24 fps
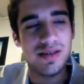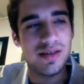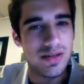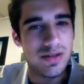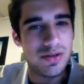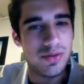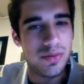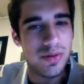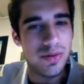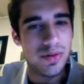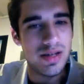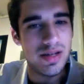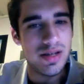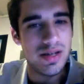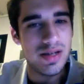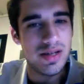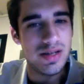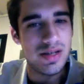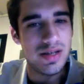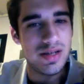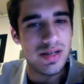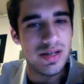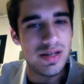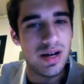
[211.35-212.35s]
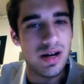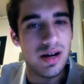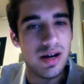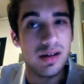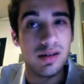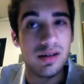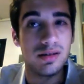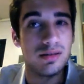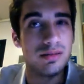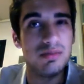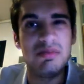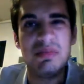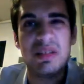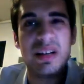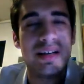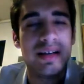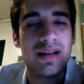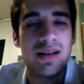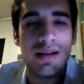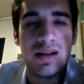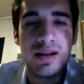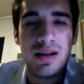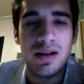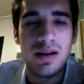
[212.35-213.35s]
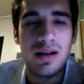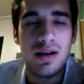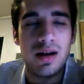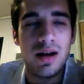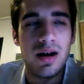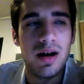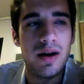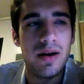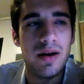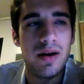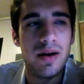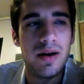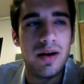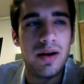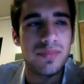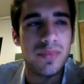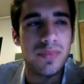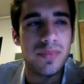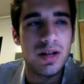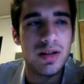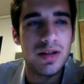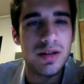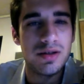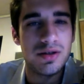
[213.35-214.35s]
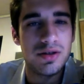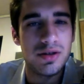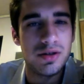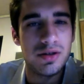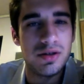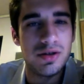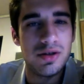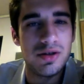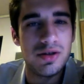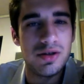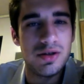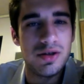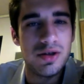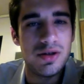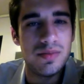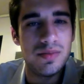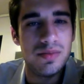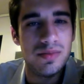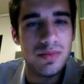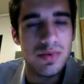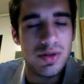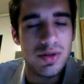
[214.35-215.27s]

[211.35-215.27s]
It's quite easy. I'll um, I learned it on YouTube,